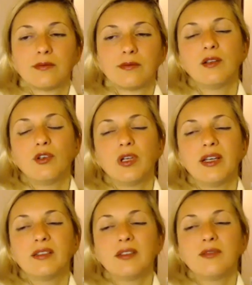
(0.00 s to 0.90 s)
you
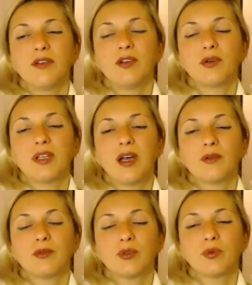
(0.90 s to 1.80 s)
let it flow
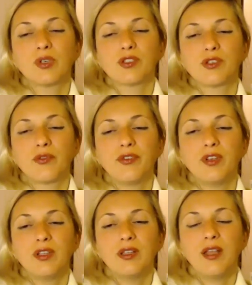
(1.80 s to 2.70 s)
down towards your
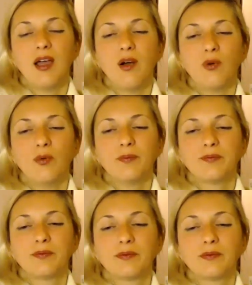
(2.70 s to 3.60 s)
feet now,
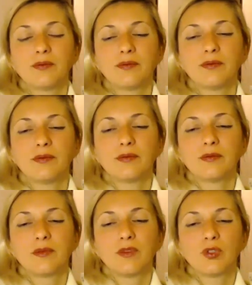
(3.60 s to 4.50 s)

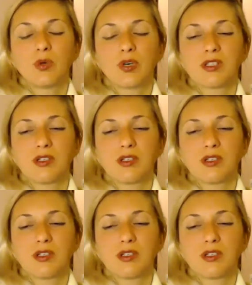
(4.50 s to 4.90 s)
towards the